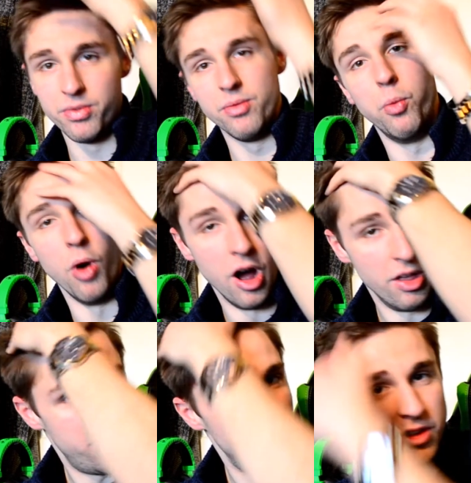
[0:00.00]
worth
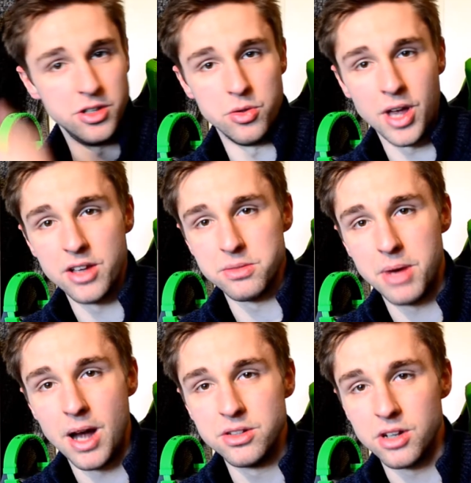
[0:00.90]
the
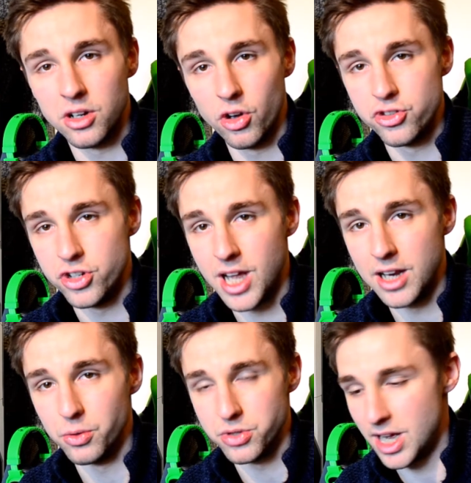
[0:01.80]
£2,000 it's going to cost you to get it
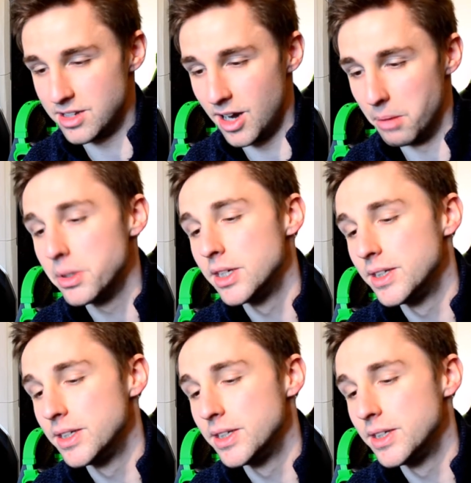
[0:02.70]
all set up.